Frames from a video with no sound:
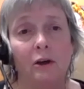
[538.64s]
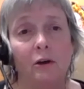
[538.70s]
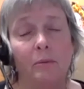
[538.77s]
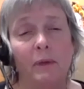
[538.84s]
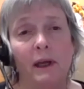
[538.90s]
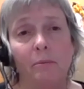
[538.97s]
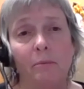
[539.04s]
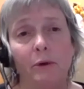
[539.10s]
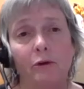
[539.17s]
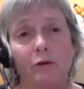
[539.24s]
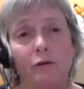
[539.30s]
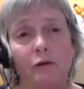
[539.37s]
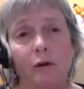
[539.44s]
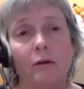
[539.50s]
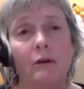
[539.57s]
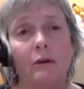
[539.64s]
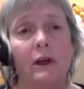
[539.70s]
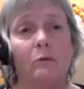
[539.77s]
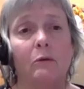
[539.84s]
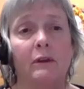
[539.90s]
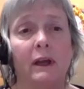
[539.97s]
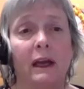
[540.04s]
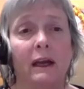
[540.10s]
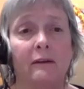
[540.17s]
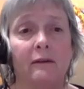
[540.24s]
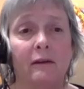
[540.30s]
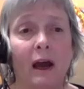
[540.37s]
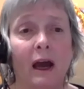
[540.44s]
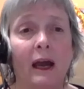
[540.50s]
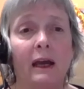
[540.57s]
people struggling with
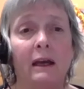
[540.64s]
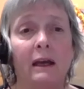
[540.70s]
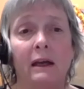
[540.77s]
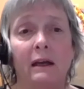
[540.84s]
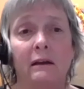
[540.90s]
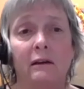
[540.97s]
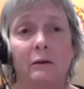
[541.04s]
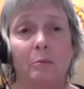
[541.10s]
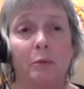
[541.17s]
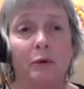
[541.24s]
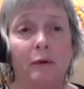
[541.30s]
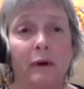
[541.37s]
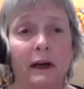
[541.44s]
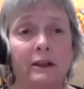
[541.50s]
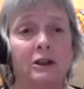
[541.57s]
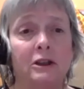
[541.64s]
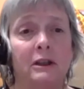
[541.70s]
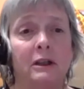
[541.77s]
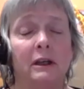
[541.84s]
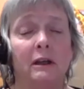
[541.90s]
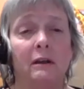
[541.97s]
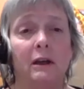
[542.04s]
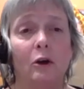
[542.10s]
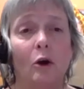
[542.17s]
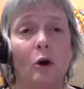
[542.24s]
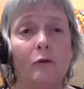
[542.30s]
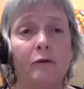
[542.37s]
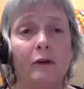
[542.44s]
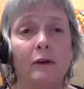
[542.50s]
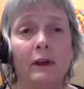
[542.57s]
anxiety and depression, and the
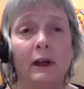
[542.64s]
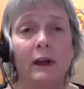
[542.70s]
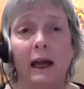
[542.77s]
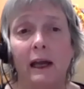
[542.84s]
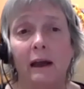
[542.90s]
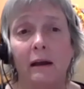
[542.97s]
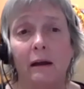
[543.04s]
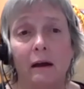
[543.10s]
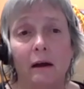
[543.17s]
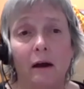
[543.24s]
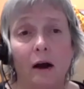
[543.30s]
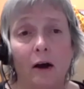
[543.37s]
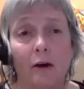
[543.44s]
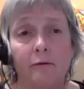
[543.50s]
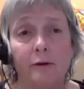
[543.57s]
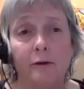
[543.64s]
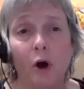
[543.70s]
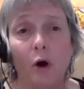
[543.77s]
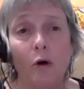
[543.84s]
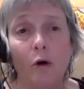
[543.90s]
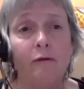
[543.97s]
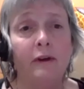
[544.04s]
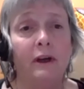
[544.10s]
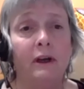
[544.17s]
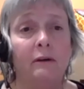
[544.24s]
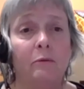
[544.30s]
overlay of COVID